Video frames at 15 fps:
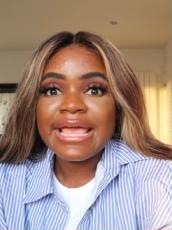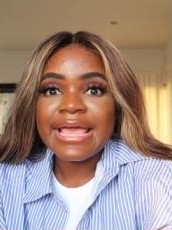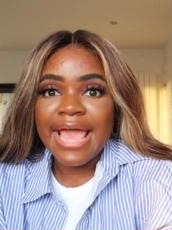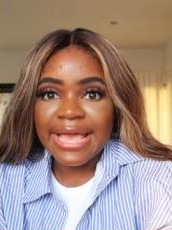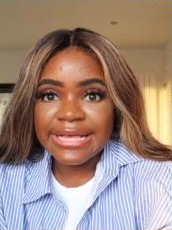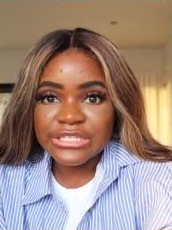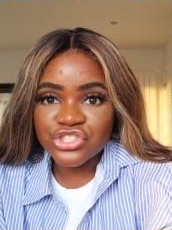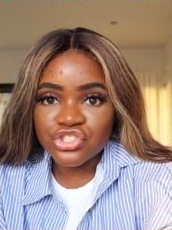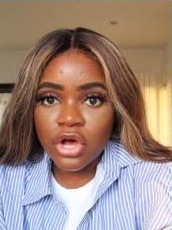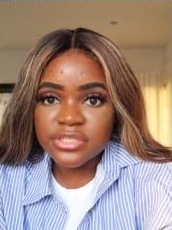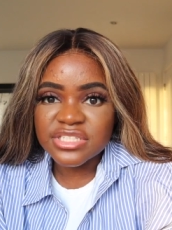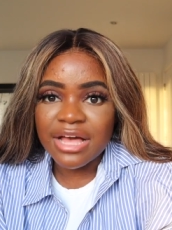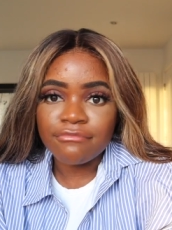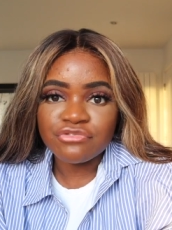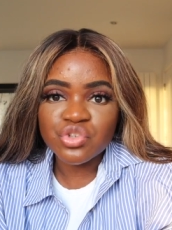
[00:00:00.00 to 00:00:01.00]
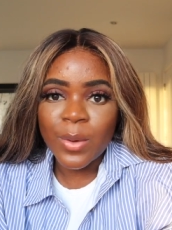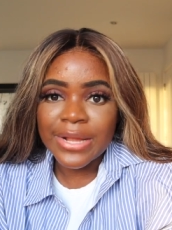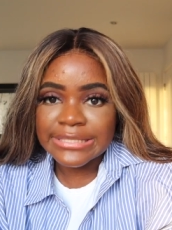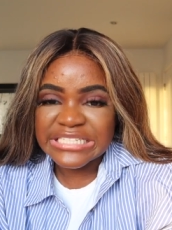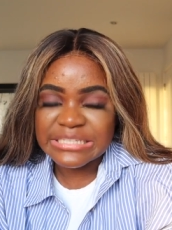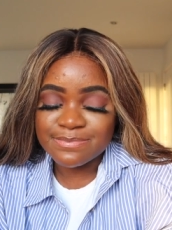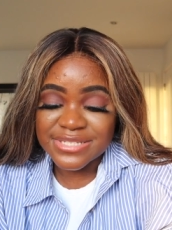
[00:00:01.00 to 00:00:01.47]
ASOS have
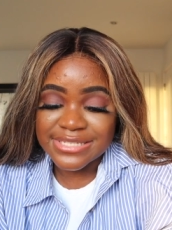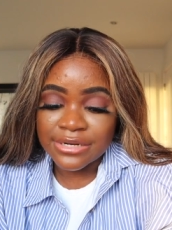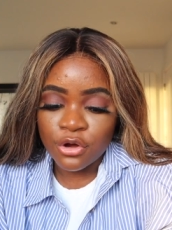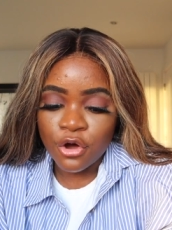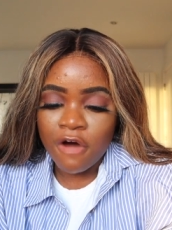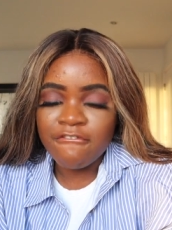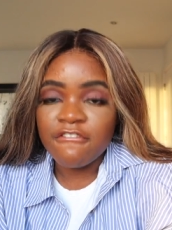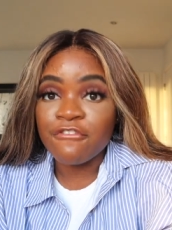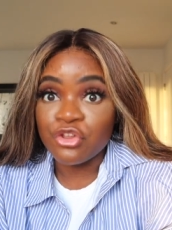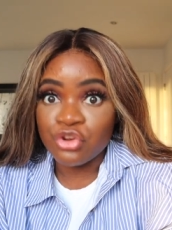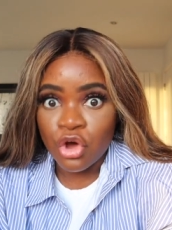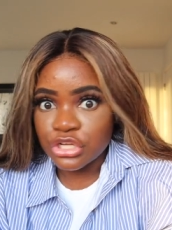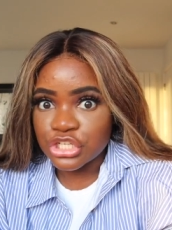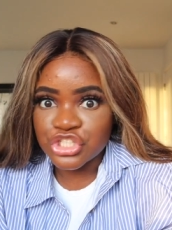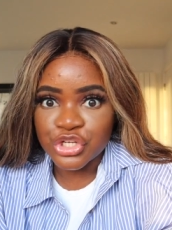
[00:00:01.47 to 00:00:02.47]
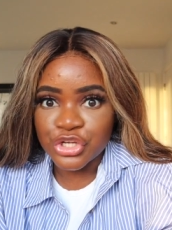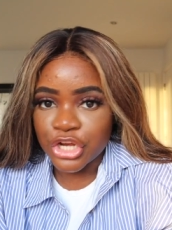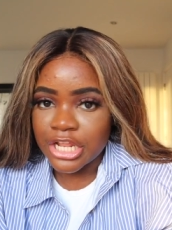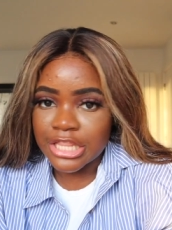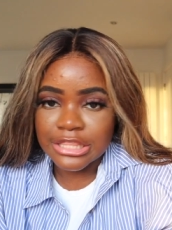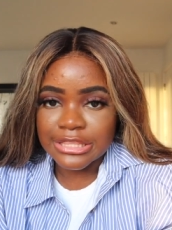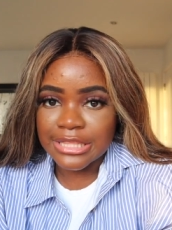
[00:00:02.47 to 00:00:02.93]
20% off. If you're not a
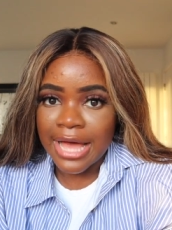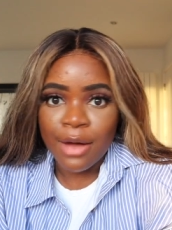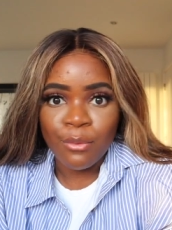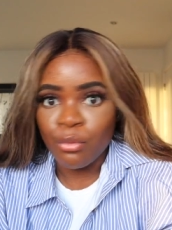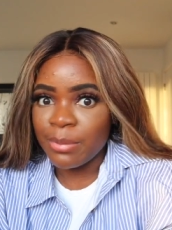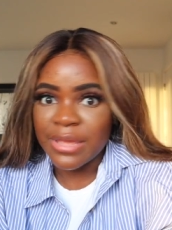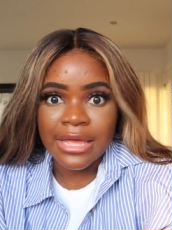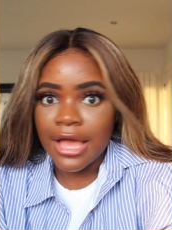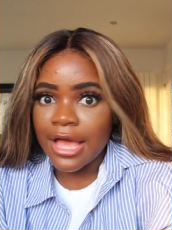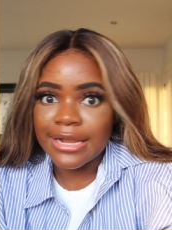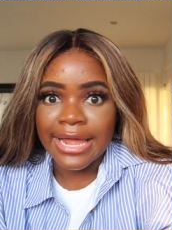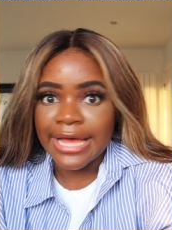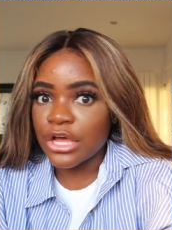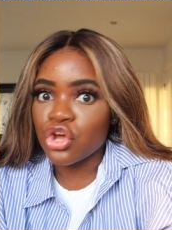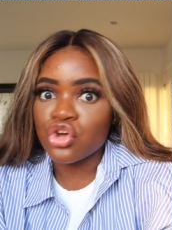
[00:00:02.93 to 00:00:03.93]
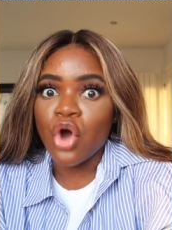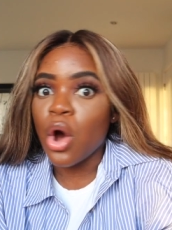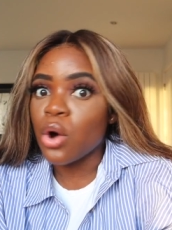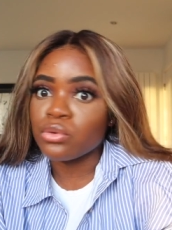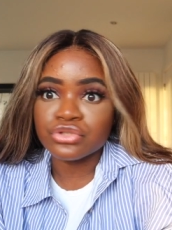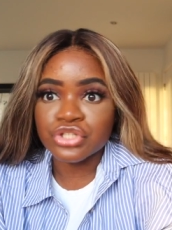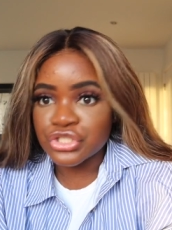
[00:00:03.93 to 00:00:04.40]
student, that will be like
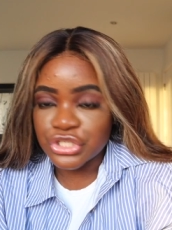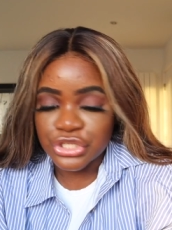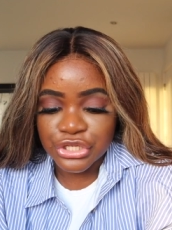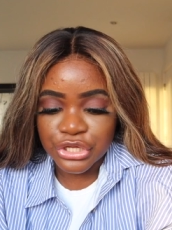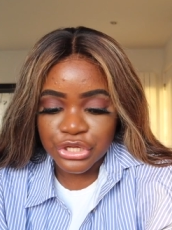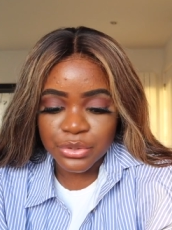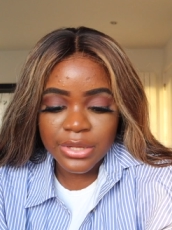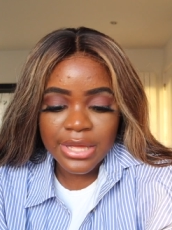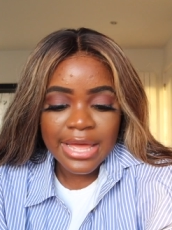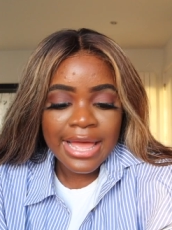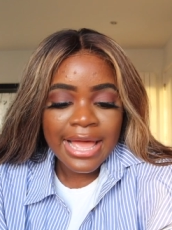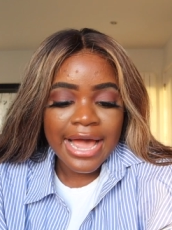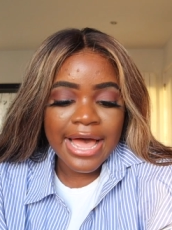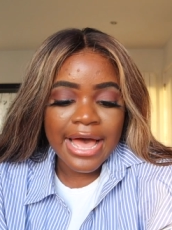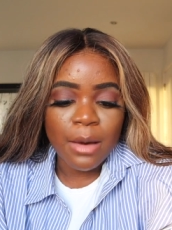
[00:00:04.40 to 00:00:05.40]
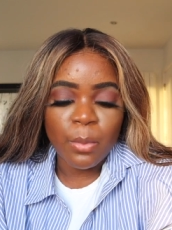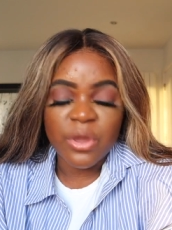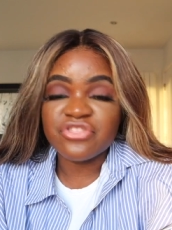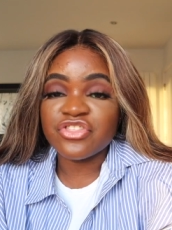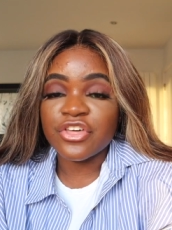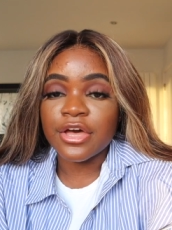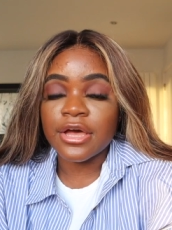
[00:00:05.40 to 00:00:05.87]
gold to you,
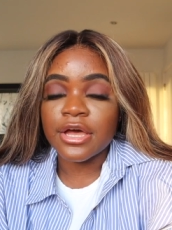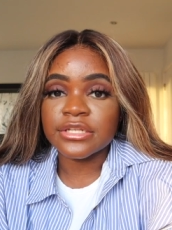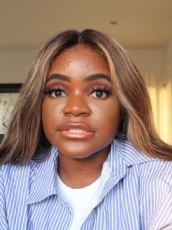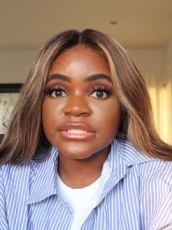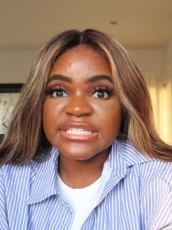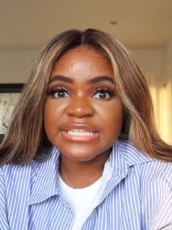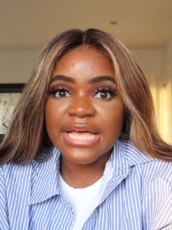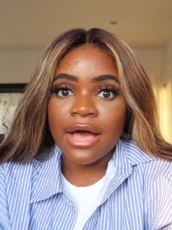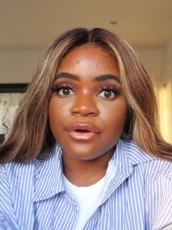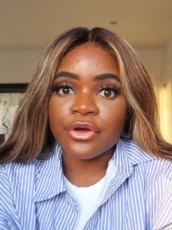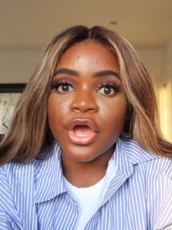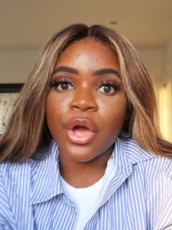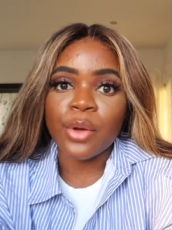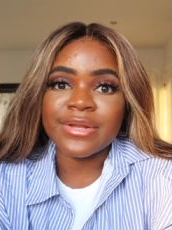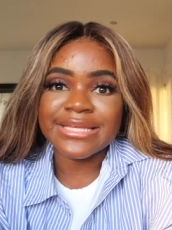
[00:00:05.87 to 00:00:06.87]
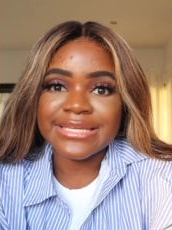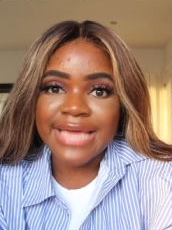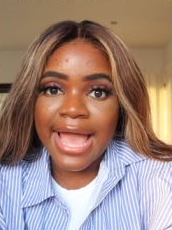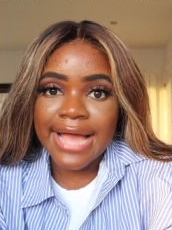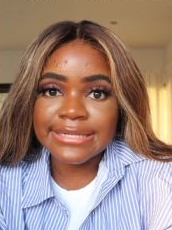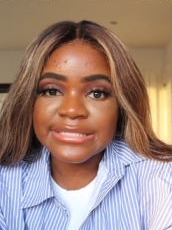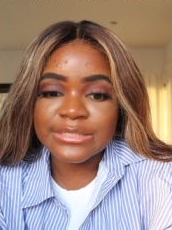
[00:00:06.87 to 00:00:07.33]
with the discount code
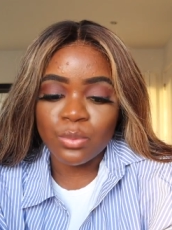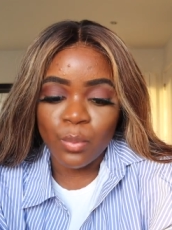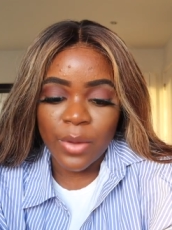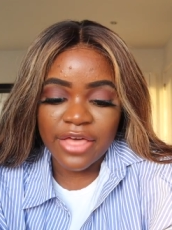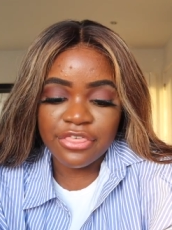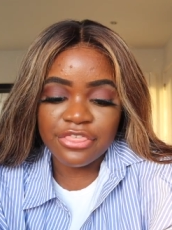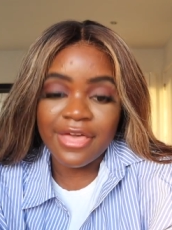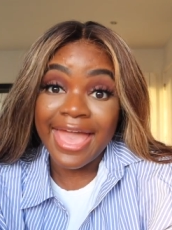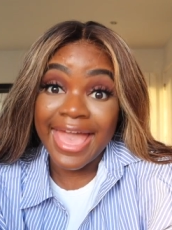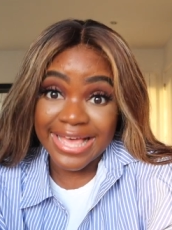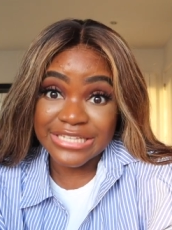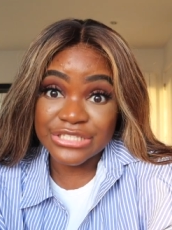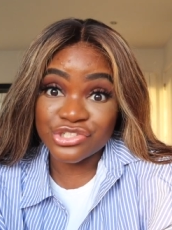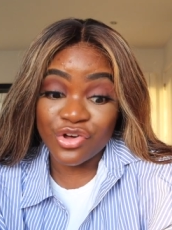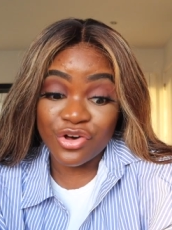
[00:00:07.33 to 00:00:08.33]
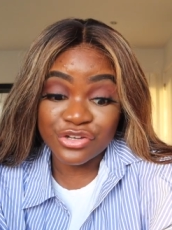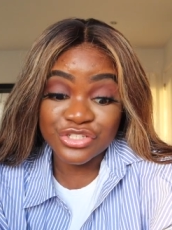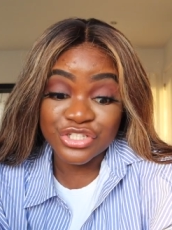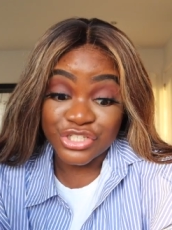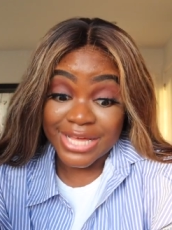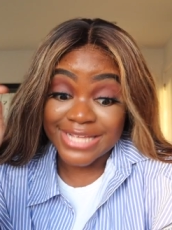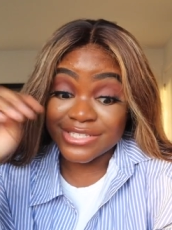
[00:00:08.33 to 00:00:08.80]
GET with ASOS,
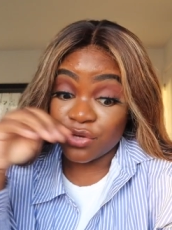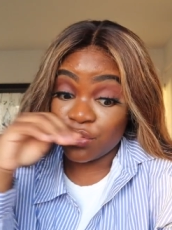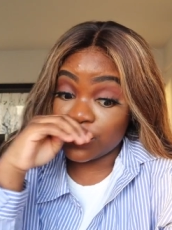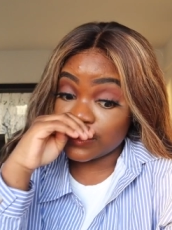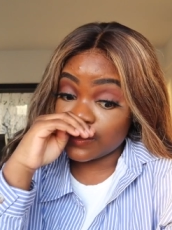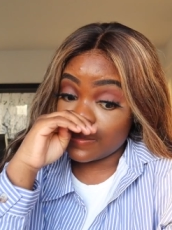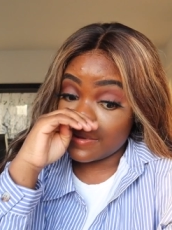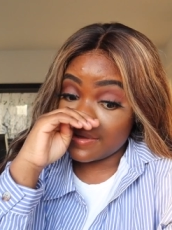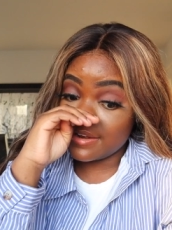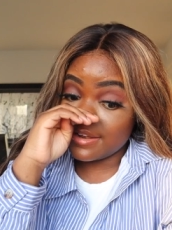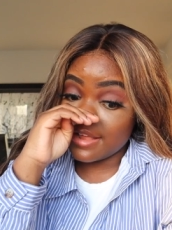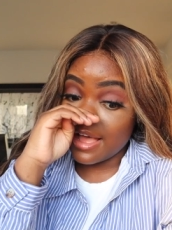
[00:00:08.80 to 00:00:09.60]
so that's a good one.